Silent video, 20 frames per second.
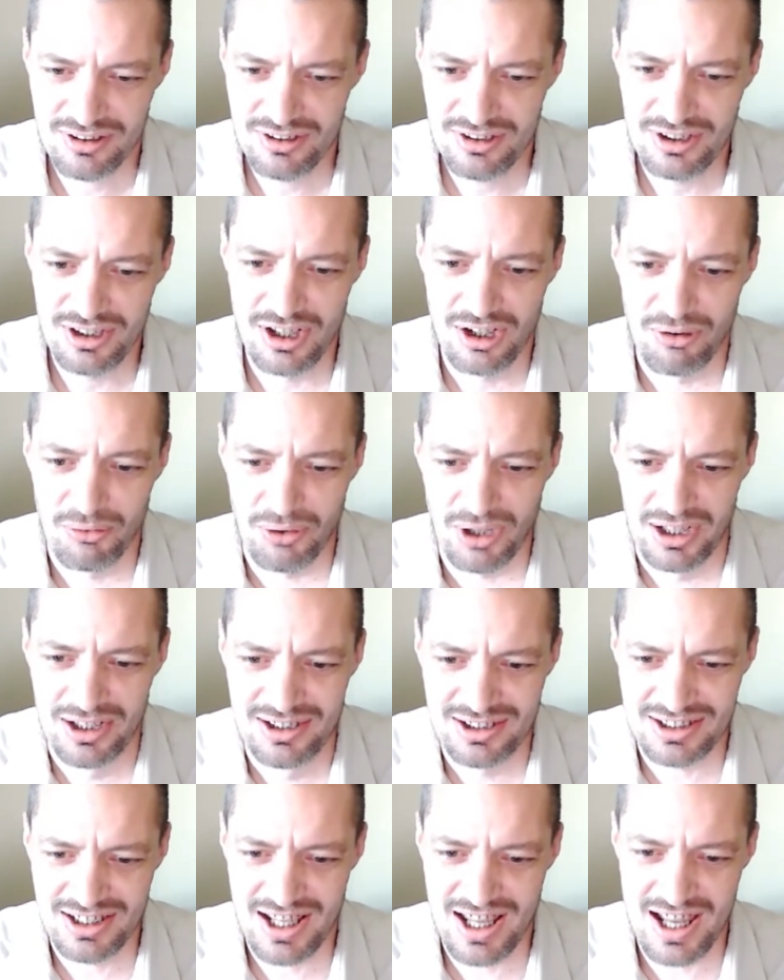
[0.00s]
you know,
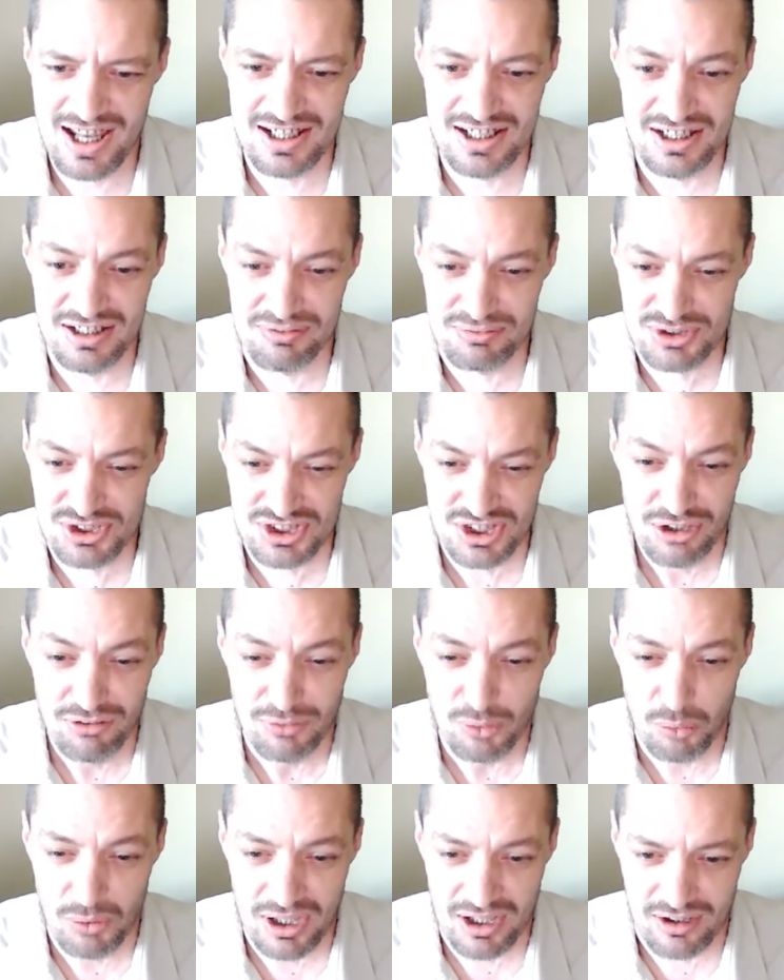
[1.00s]
any
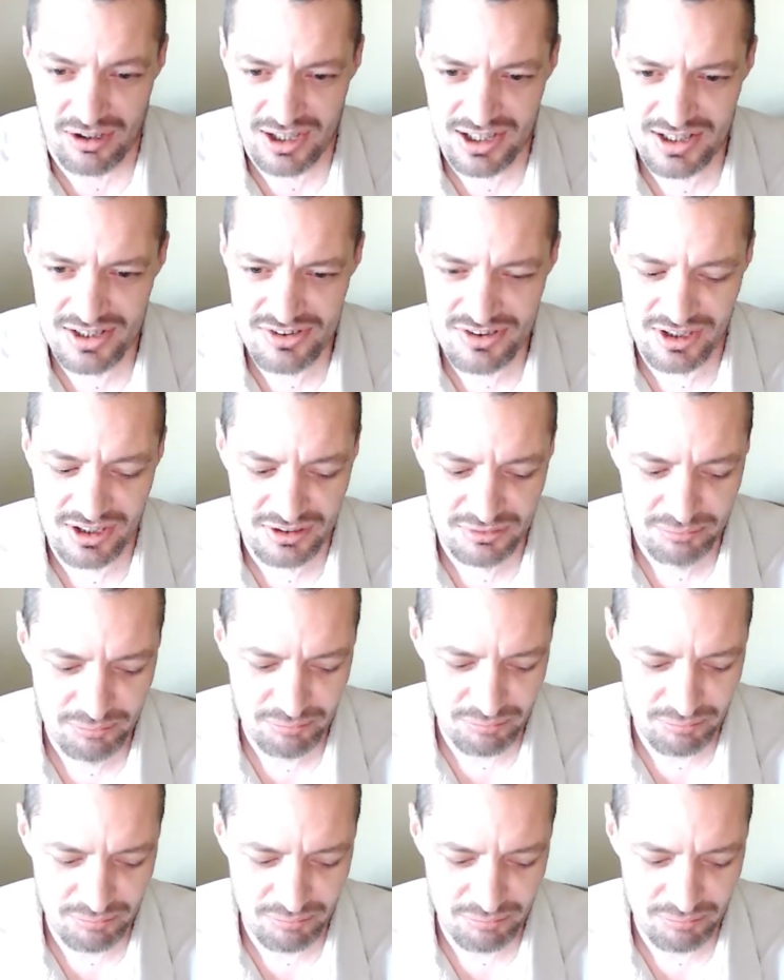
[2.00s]
silverware or anything.